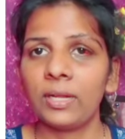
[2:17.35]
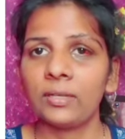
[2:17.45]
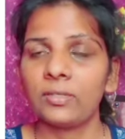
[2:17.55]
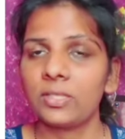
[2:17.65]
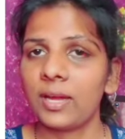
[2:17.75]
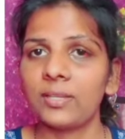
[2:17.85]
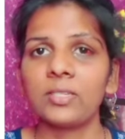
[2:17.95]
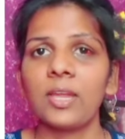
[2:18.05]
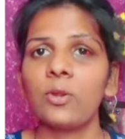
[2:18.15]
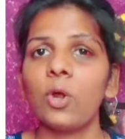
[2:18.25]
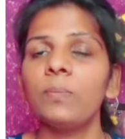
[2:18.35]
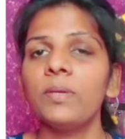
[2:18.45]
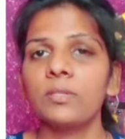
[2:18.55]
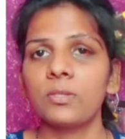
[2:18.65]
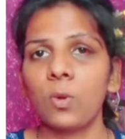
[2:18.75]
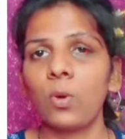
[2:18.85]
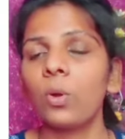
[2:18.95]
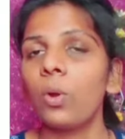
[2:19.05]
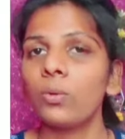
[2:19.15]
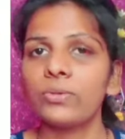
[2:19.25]
charge cannot be so
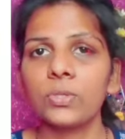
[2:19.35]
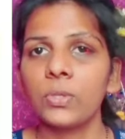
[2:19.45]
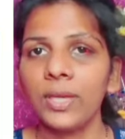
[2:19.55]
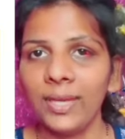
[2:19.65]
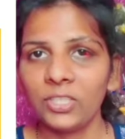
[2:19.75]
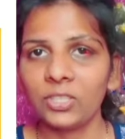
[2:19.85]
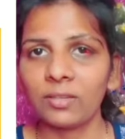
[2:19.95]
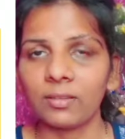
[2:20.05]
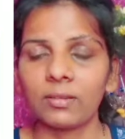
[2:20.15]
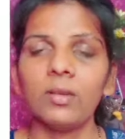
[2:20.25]
close to each other.